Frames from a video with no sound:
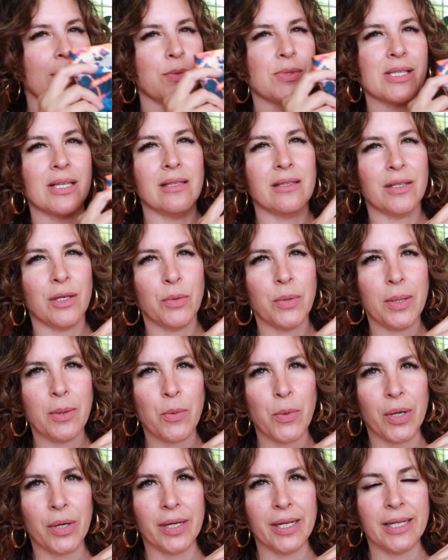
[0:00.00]
I was a little bit
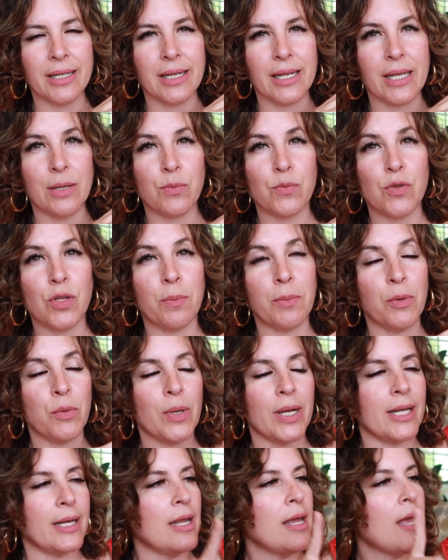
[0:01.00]
worried. Number
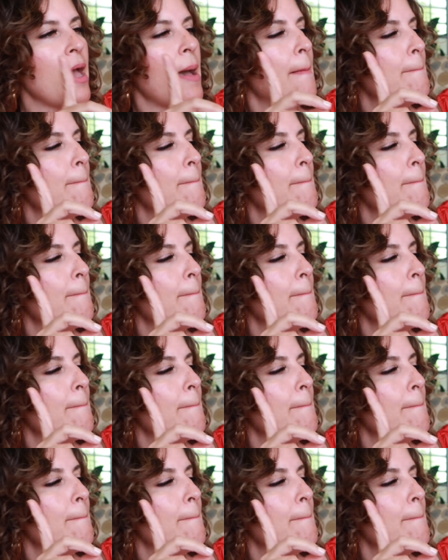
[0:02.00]
one,